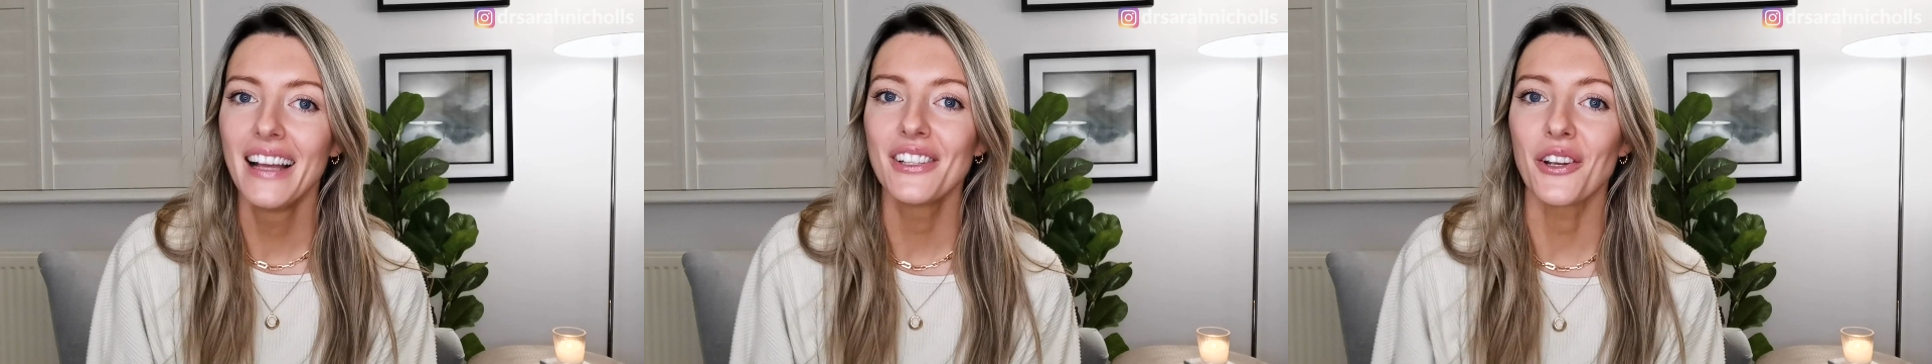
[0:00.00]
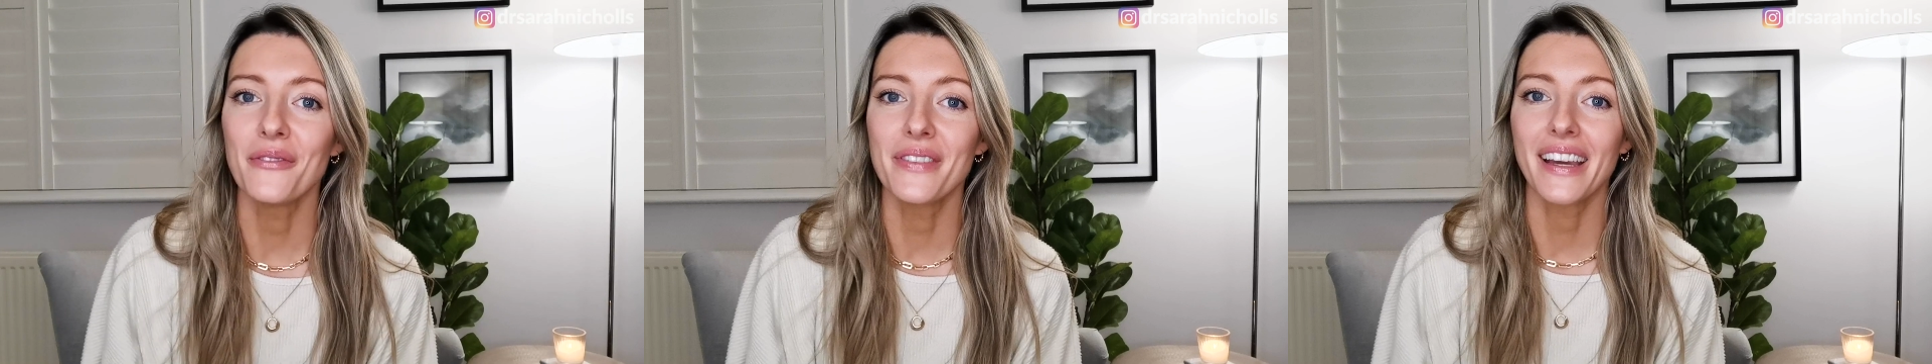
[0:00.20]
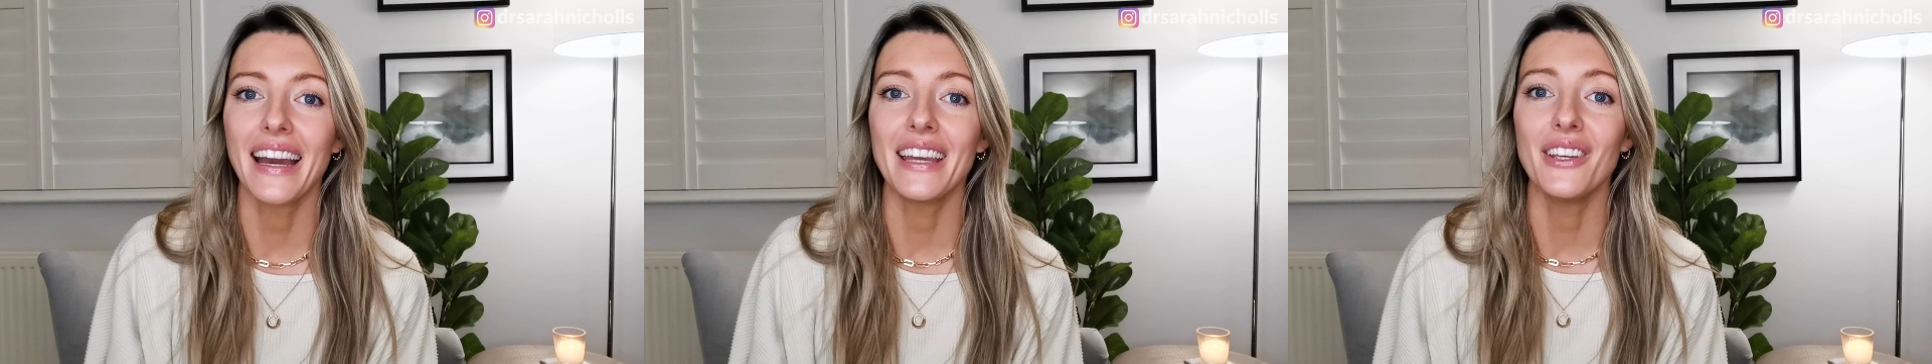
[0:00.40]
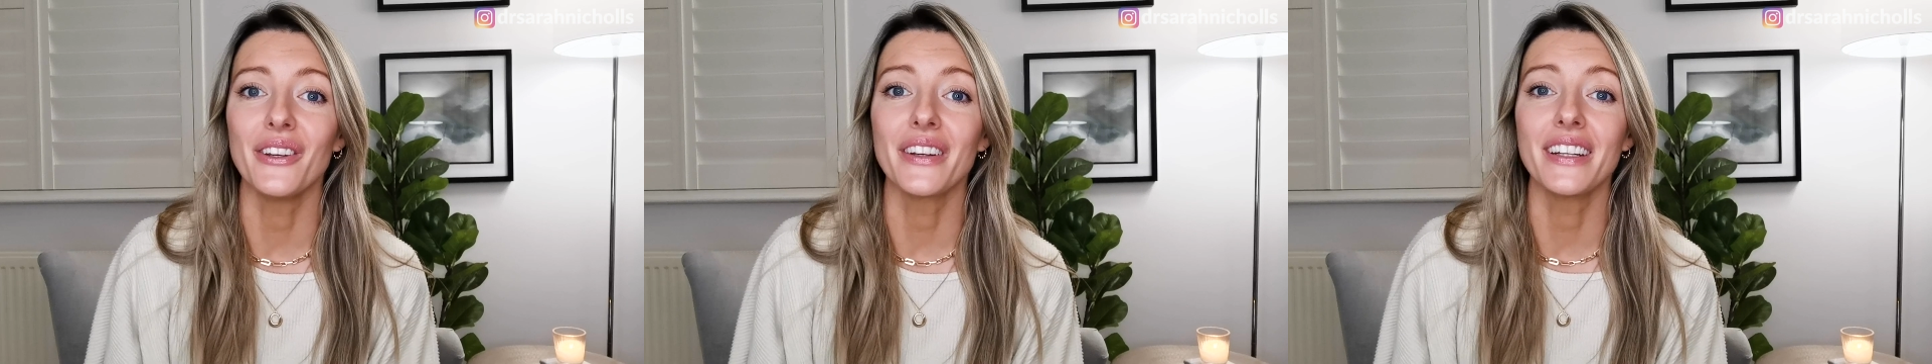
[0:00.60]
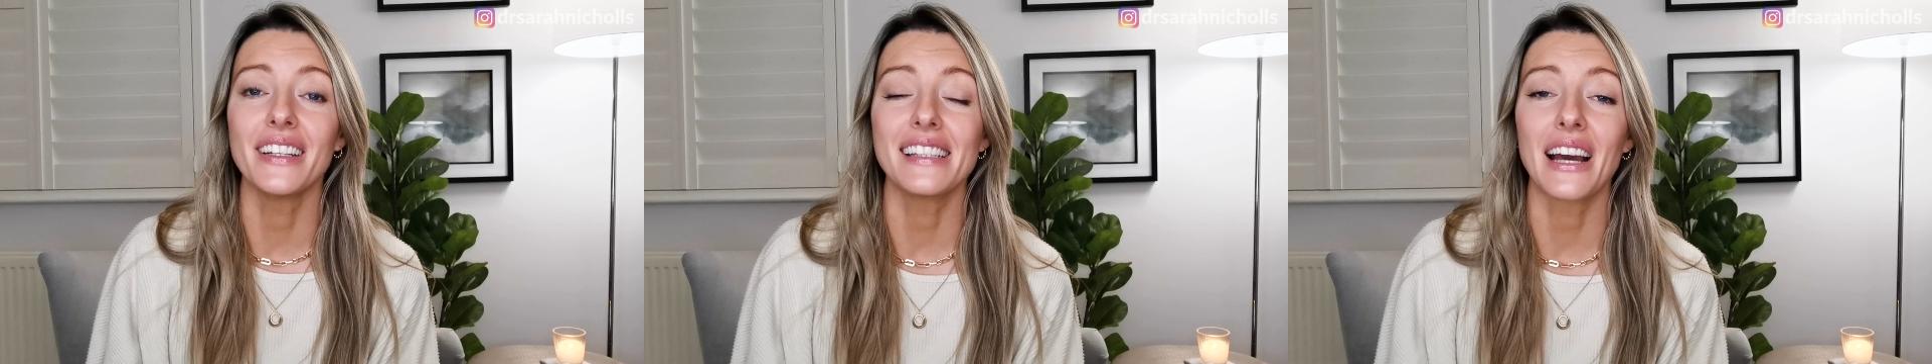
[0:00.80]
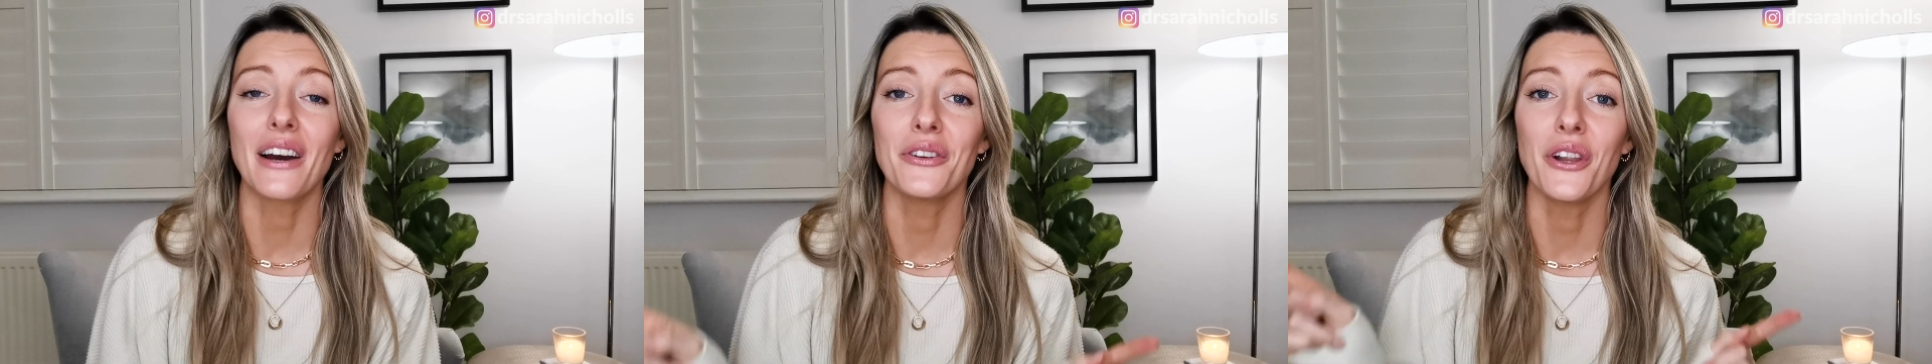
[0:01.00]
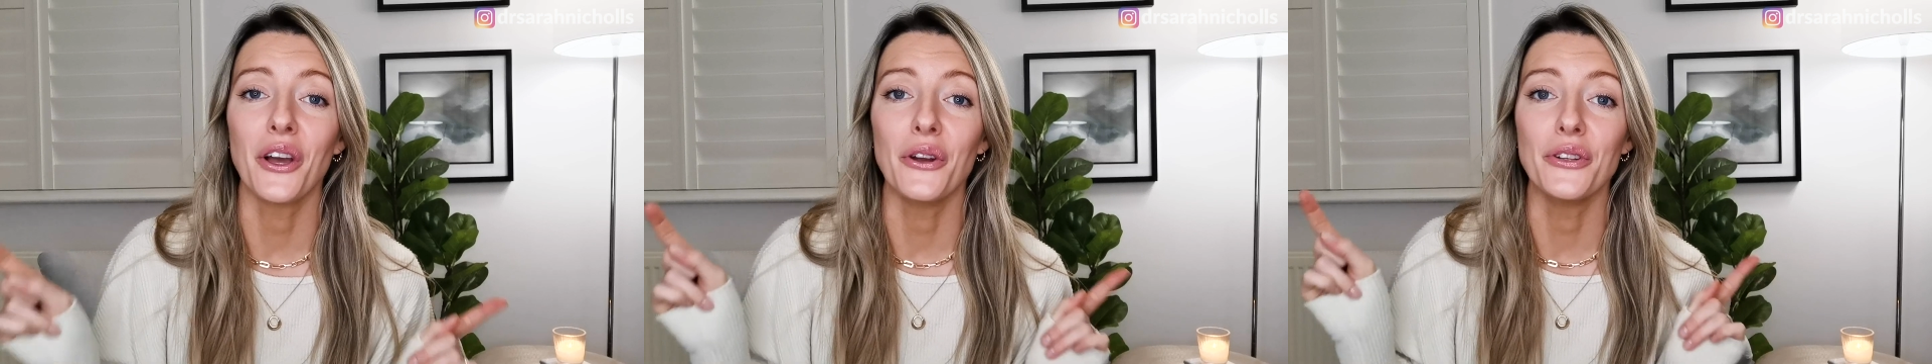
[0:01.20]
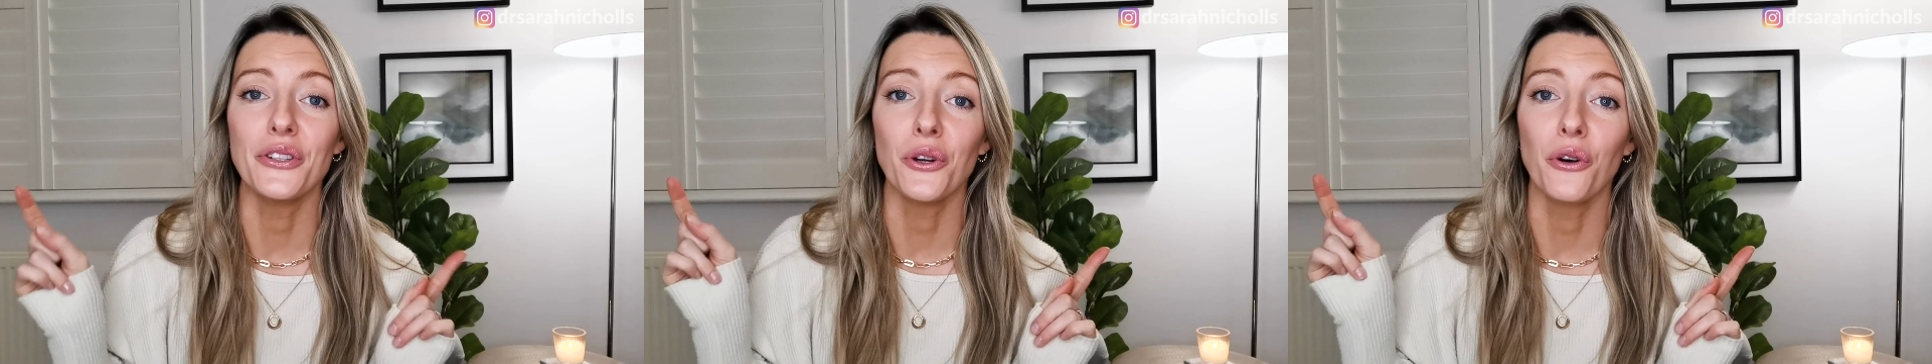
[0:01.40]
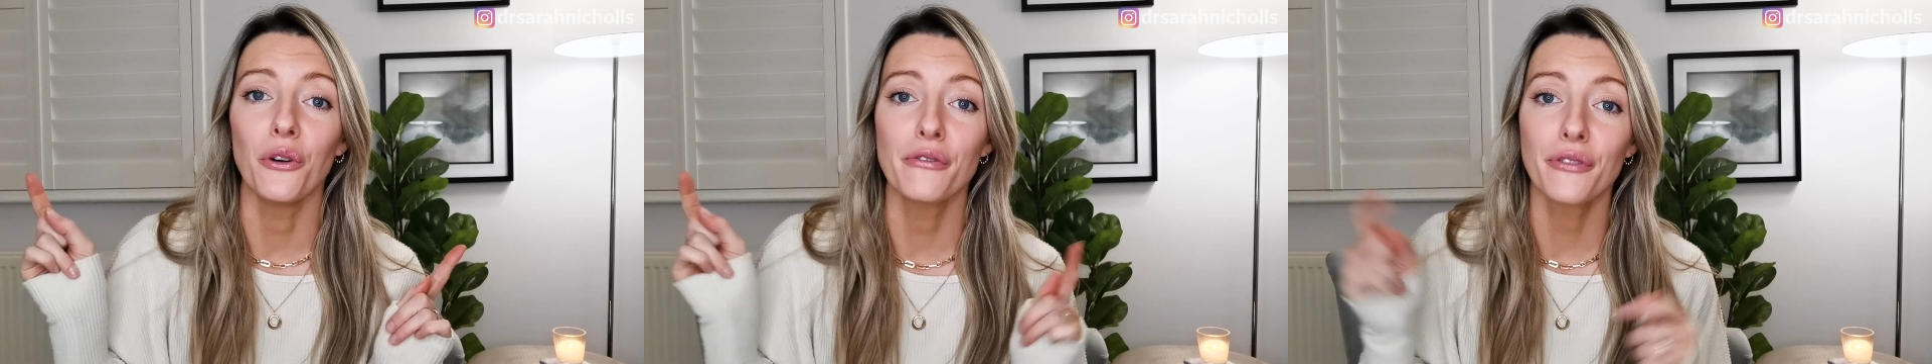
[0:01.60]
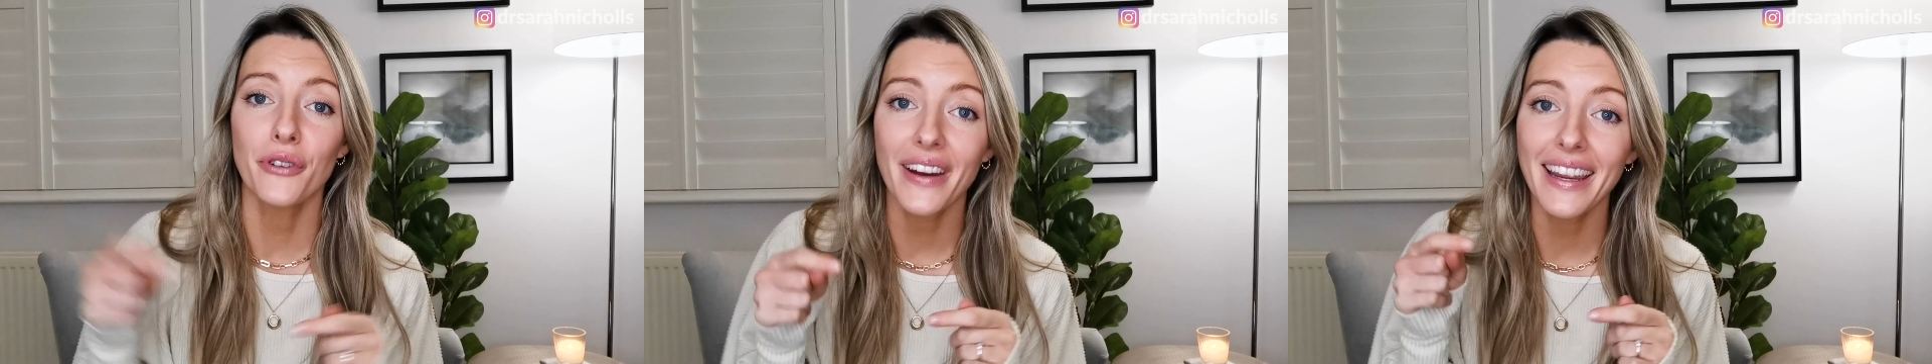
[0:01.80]
Don't forget you can download your
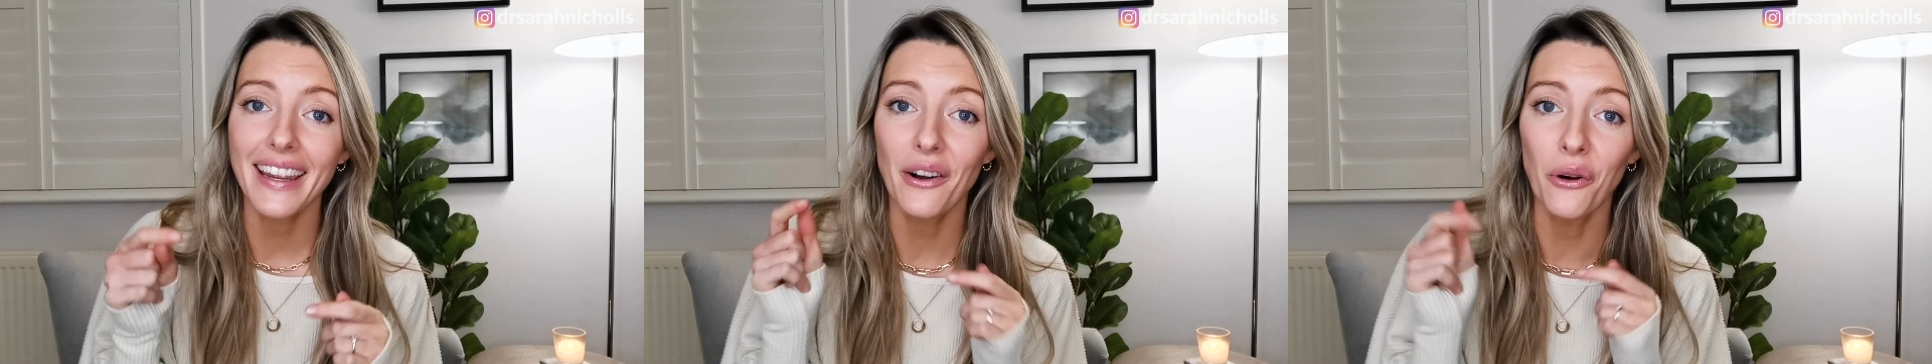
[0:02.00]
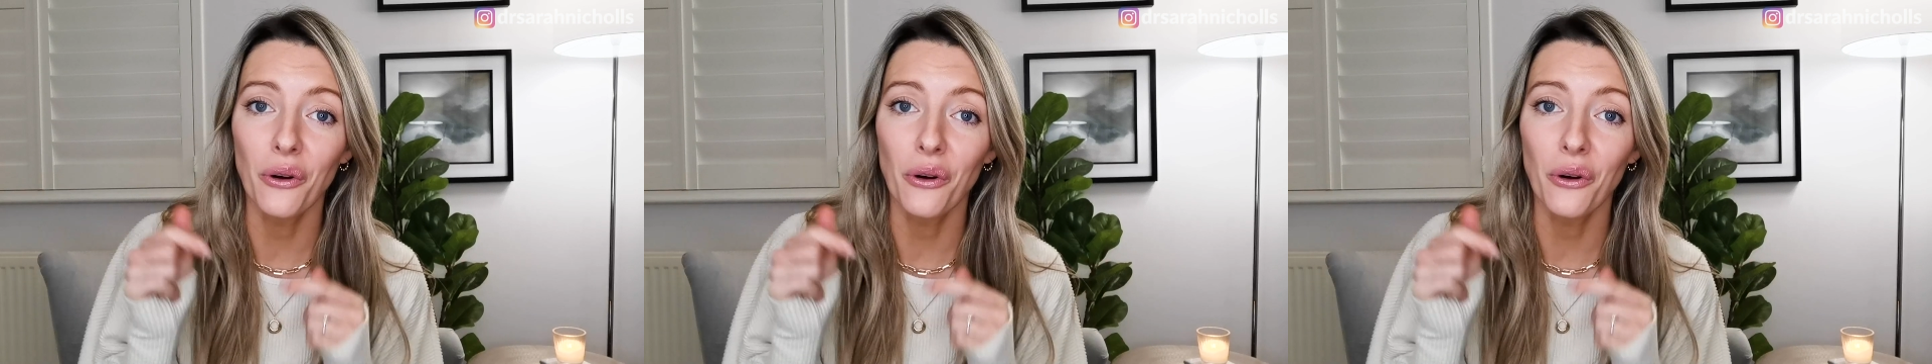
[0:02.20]
free